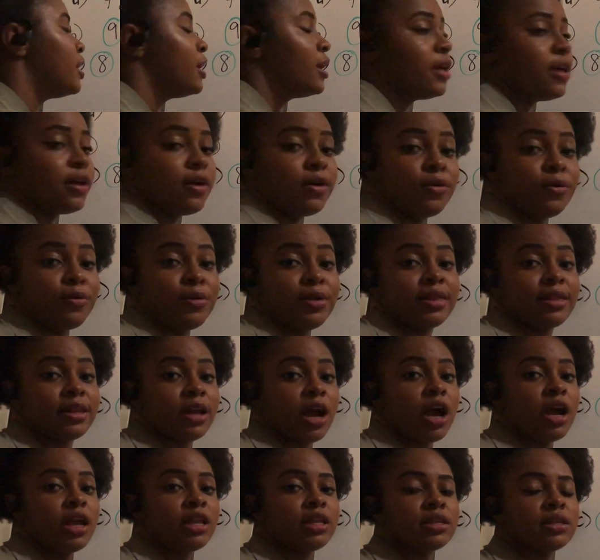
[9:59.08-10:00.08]
And we
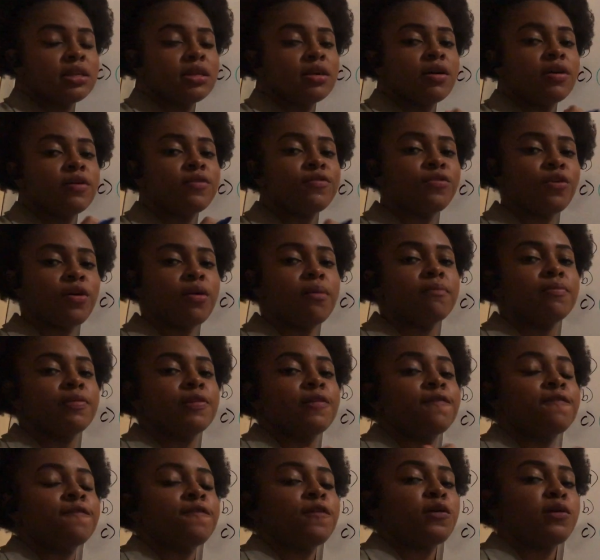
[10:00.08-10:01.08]
start from
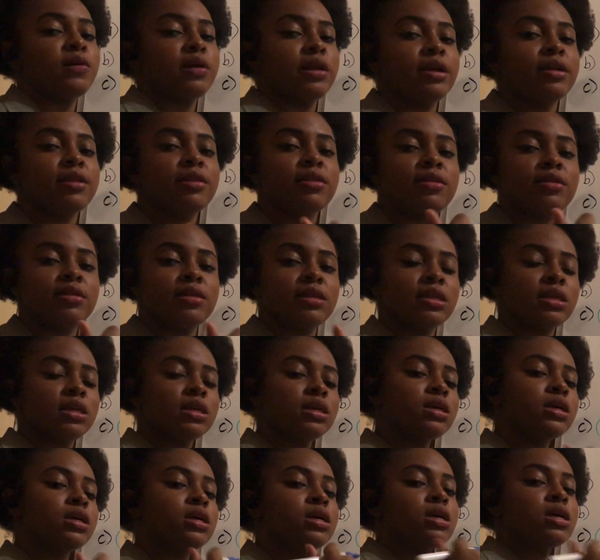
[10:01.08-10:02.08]
furthest
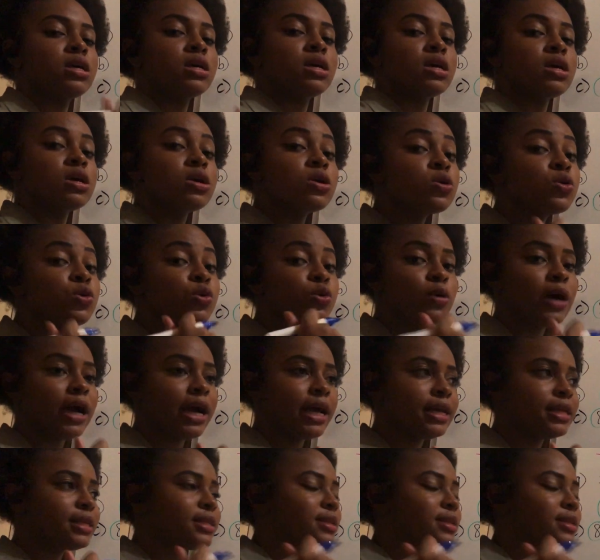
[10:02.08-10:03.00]
right.